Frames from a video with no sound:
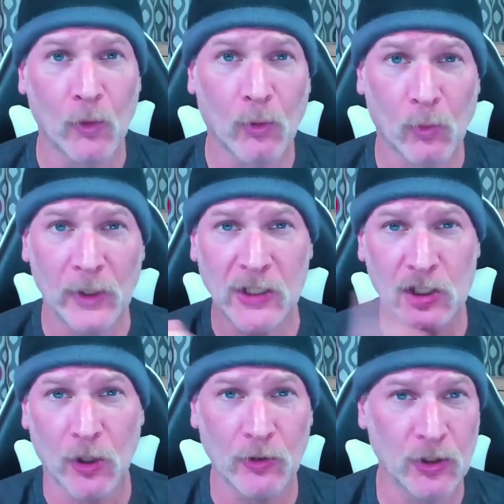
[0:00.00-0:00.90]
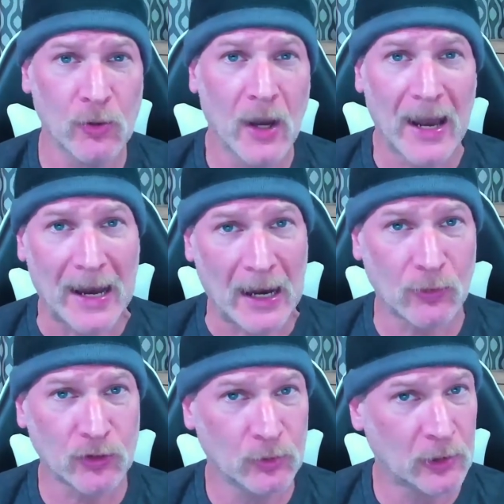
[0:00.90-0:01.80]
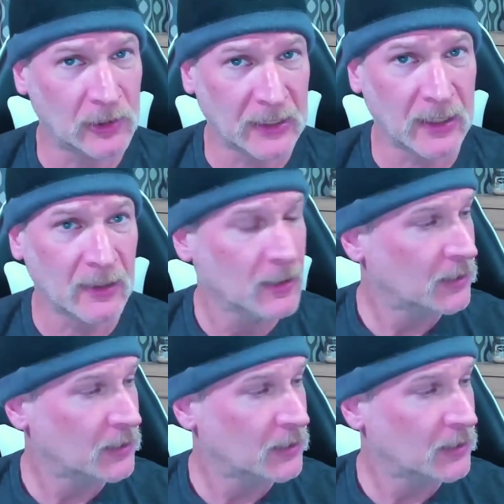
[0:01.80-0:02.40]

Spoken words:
where we show you how to clean